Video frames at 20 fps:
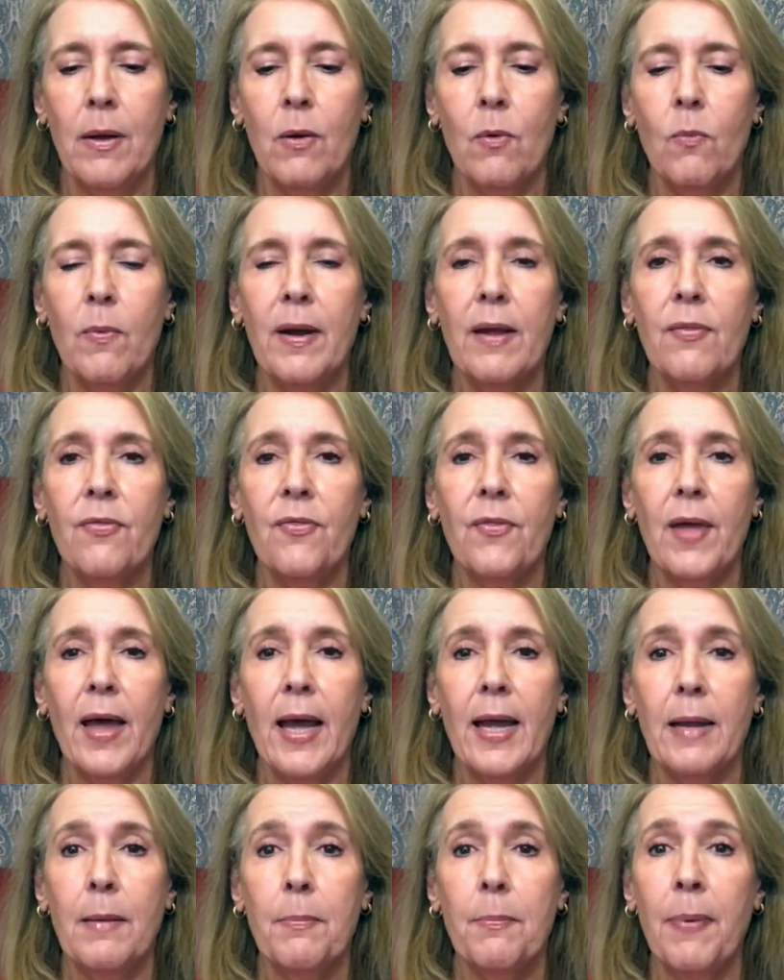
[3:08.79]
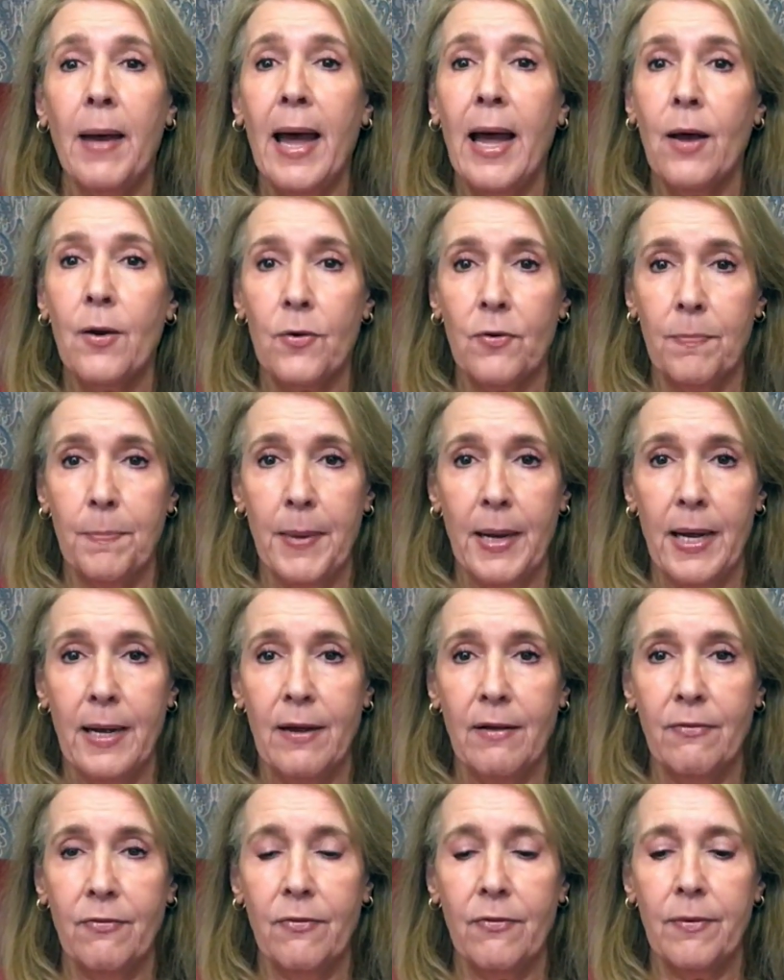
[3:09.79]
with a powder
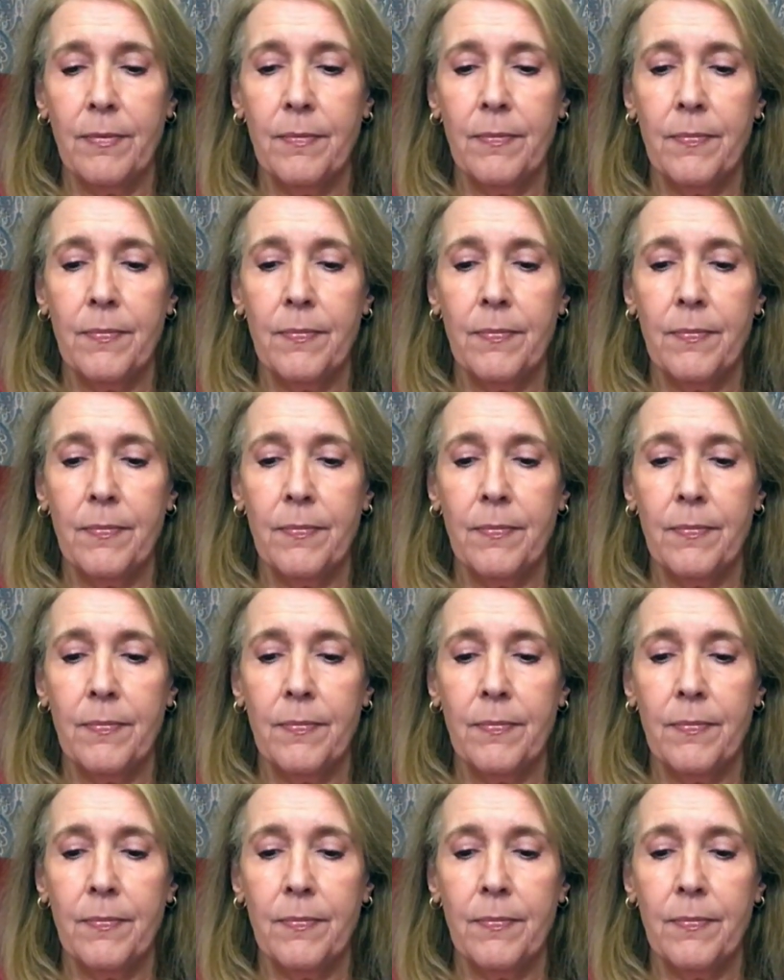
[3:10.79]
puff